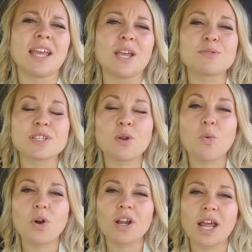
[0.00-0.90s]
It was in a
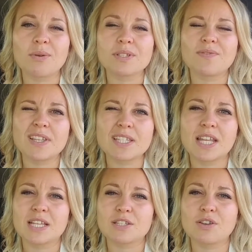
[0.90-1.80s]
ward I was
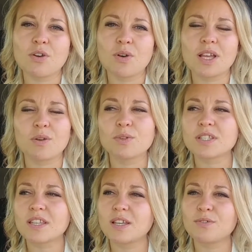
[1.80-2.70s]
visiting, so it
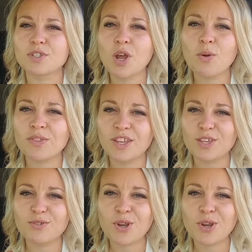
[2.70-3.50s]
was known that